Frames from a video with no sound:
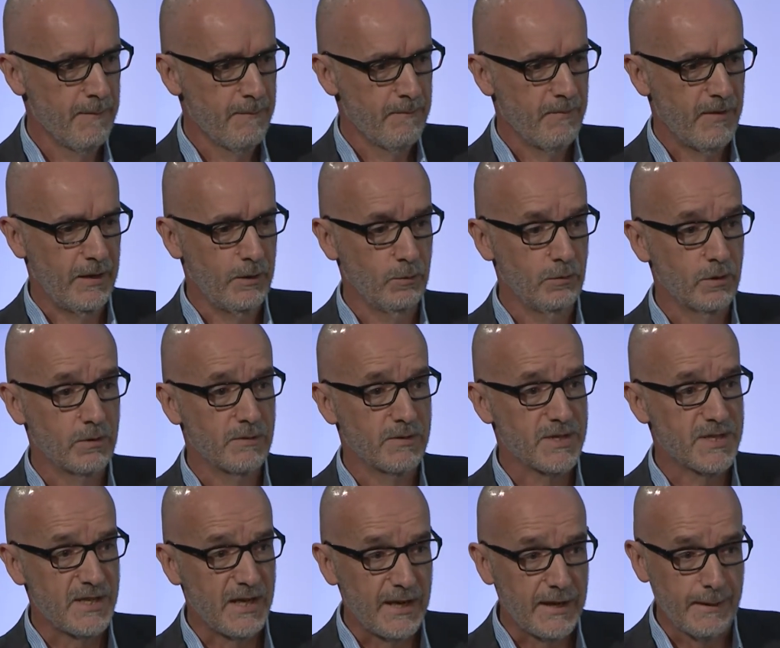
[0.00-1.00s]
They all look the
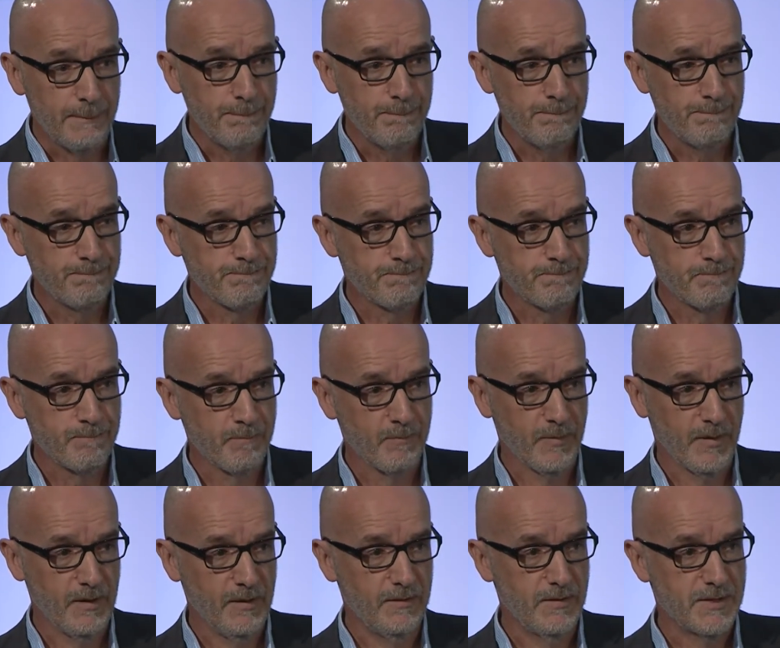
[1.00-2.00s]
same,
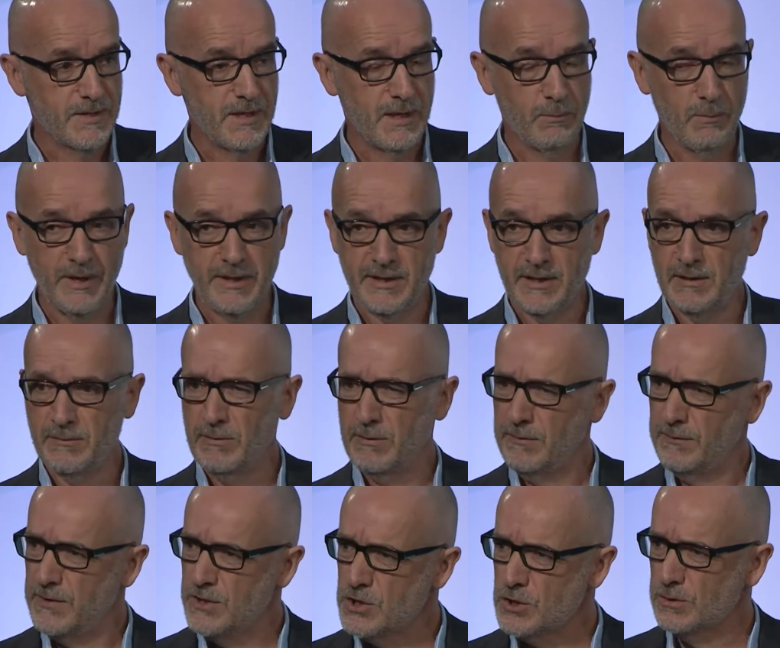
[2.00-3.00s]
in the same way that every
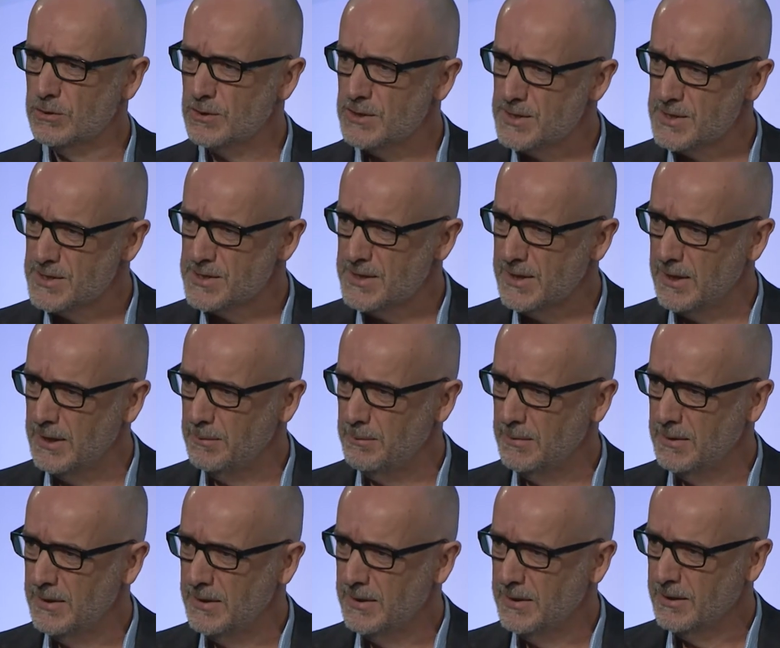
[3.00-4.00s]
fish looks the same.
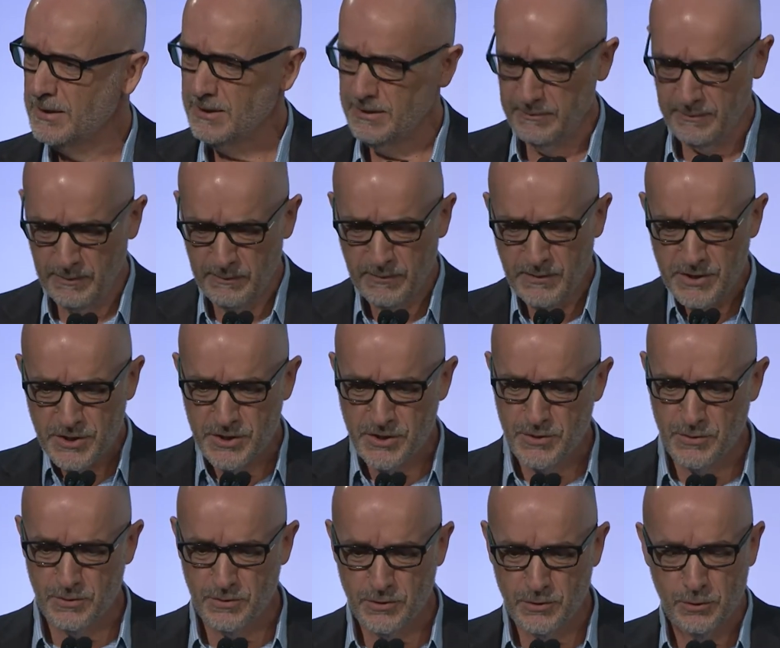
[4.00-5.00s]
Every fish is
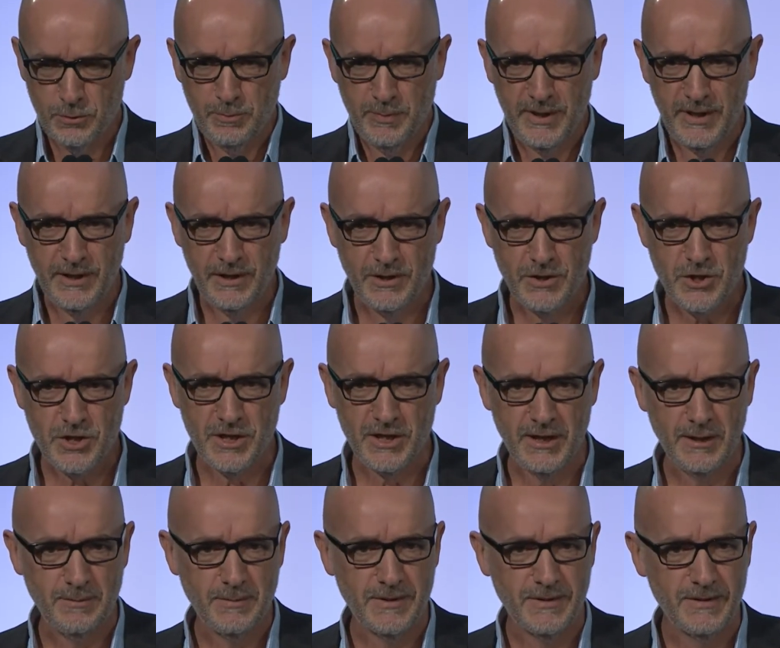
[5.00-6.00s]
sort of
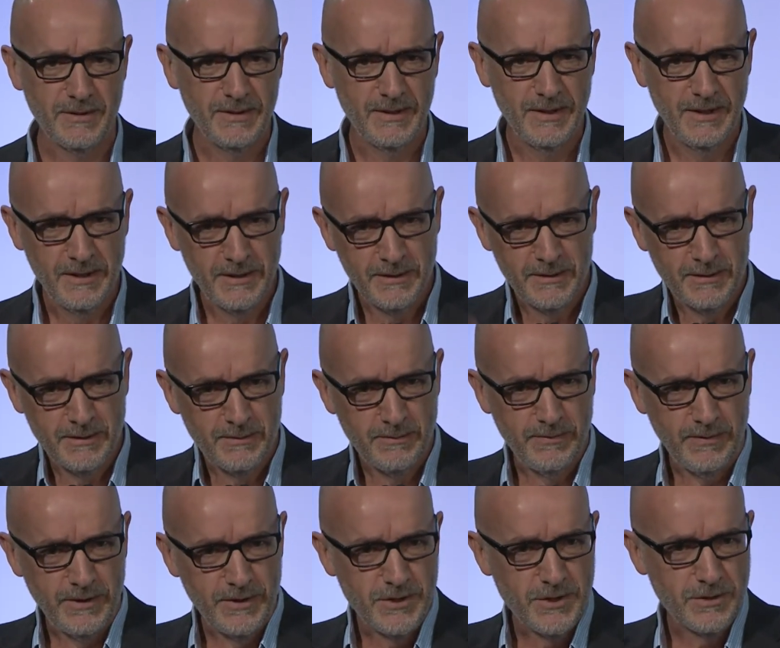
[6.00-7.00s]
torpedo-shaped and
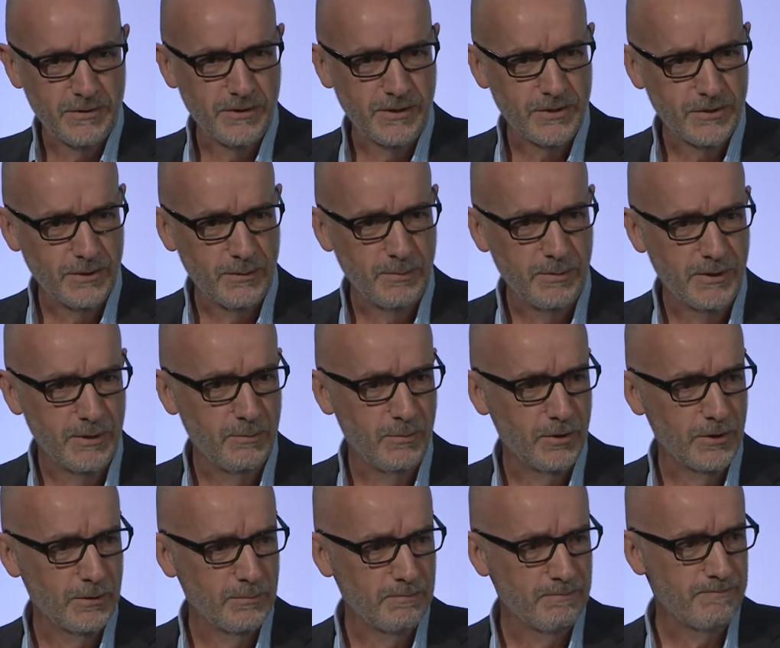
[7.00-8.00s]
fins on the top and the
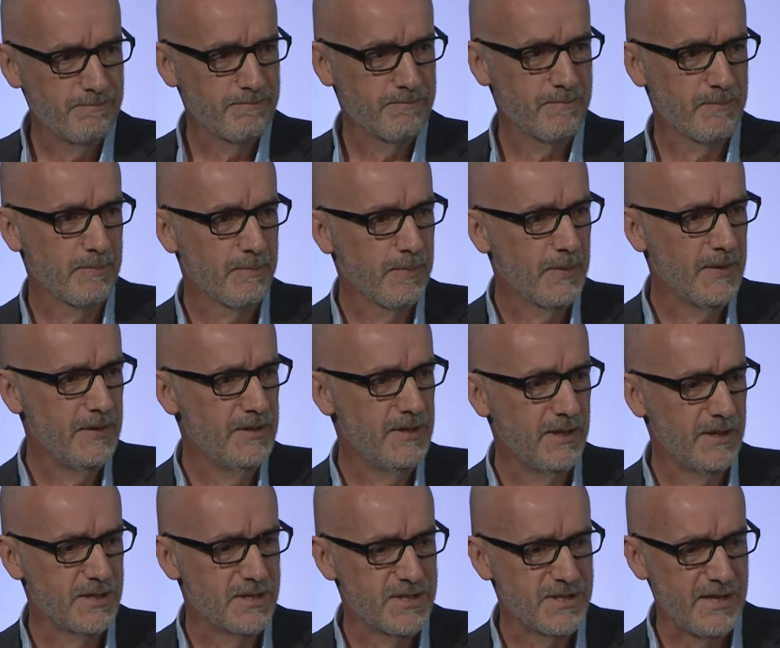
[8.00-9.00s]
bottom. You
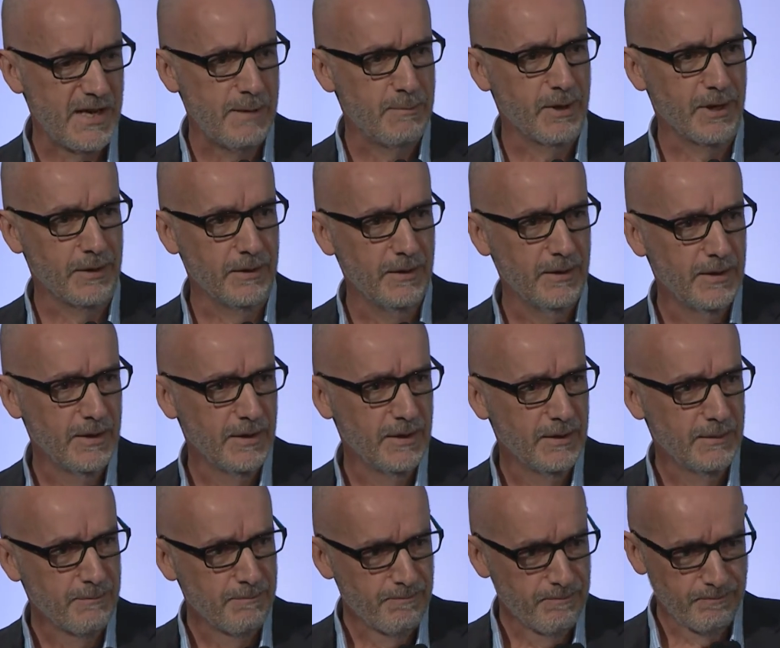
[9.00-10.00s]
take a salmon,
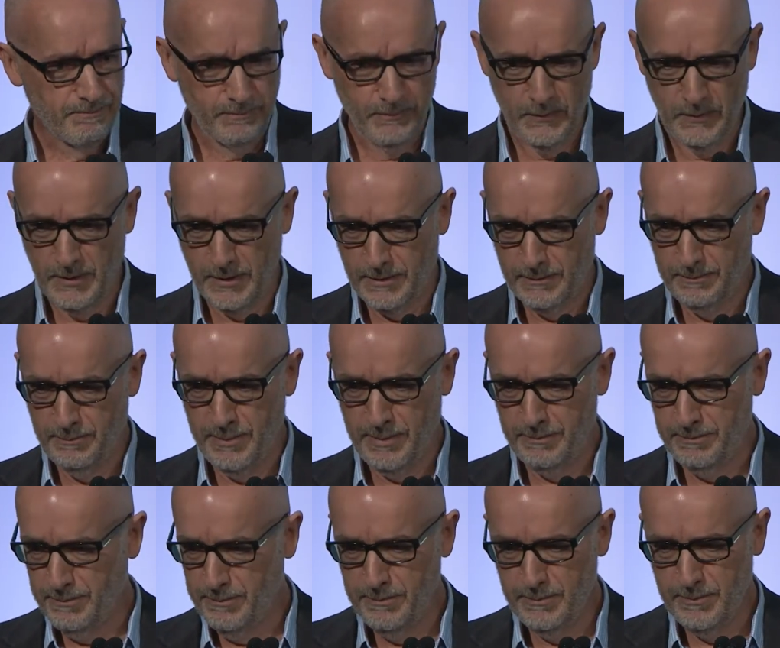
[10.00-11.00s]
well,
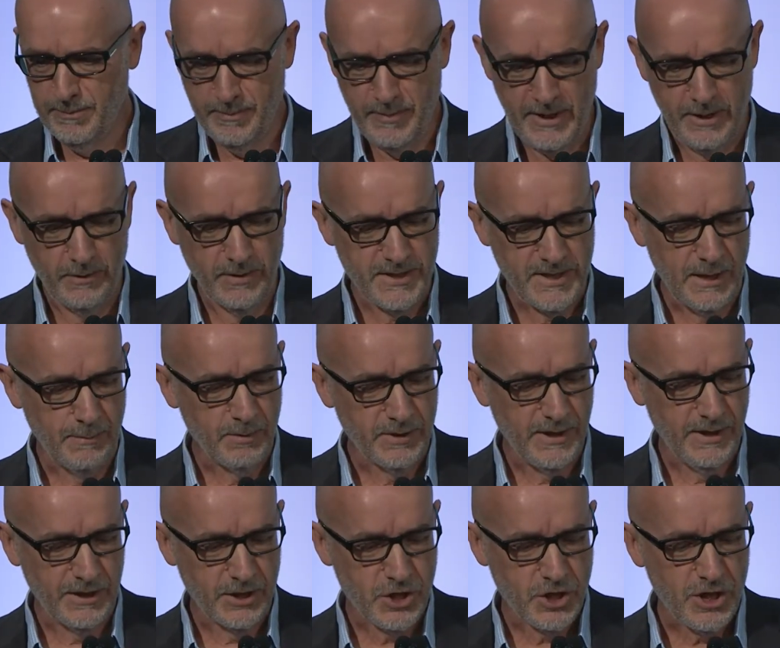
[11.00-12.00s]
better example,
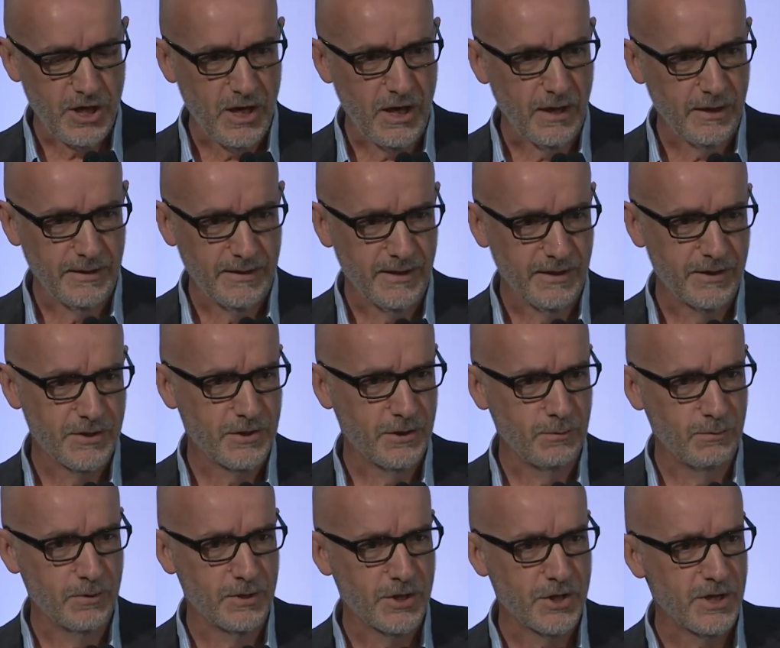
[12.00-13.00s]
take a shark, take a
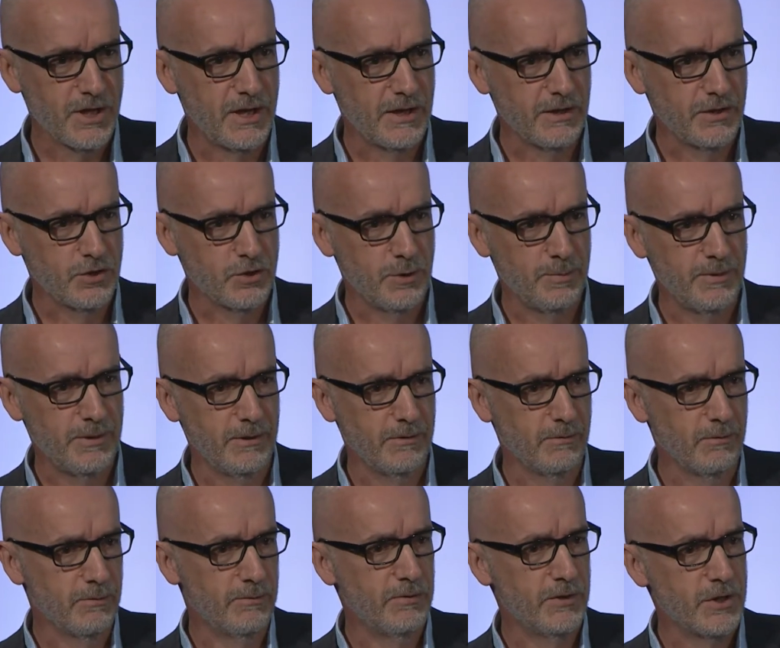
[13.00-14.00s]
saltwater shark and drop it into
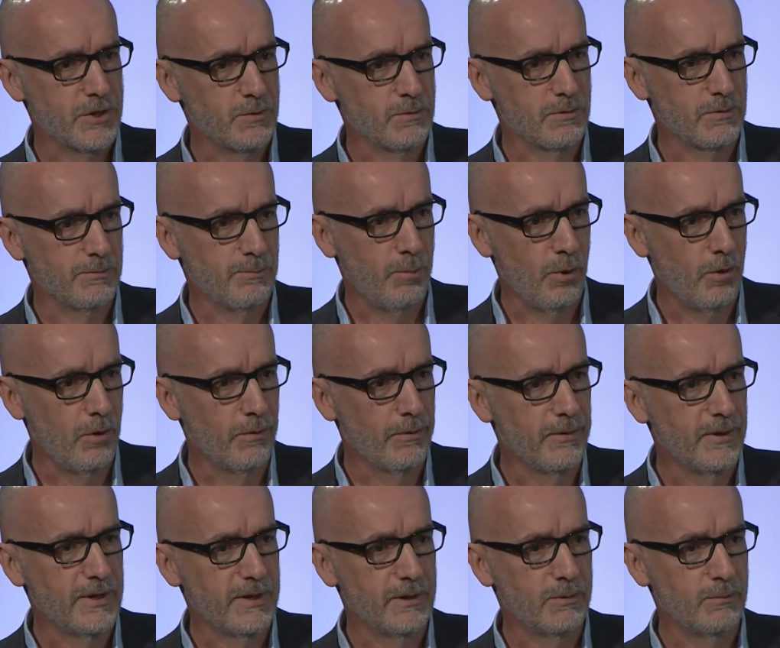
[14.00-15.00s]
a freshwater pond
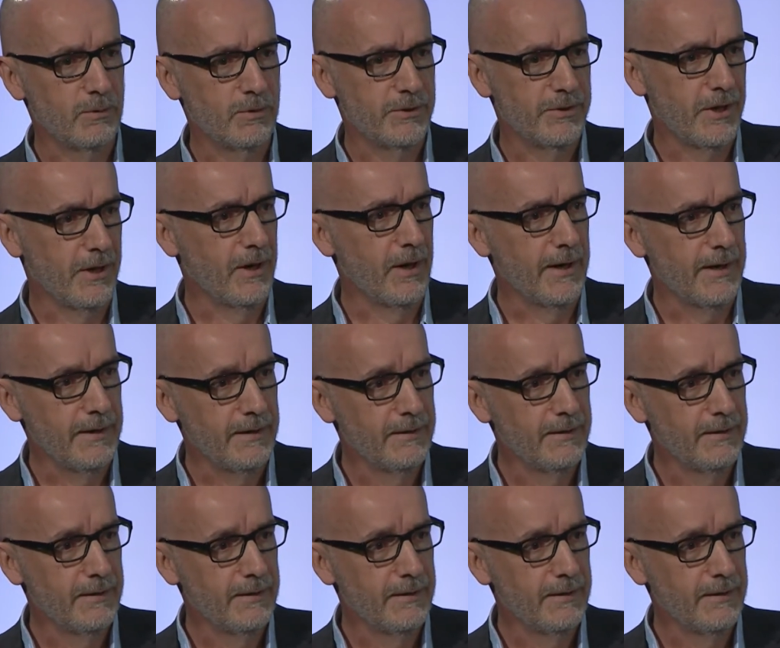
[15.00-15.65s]
and it will die.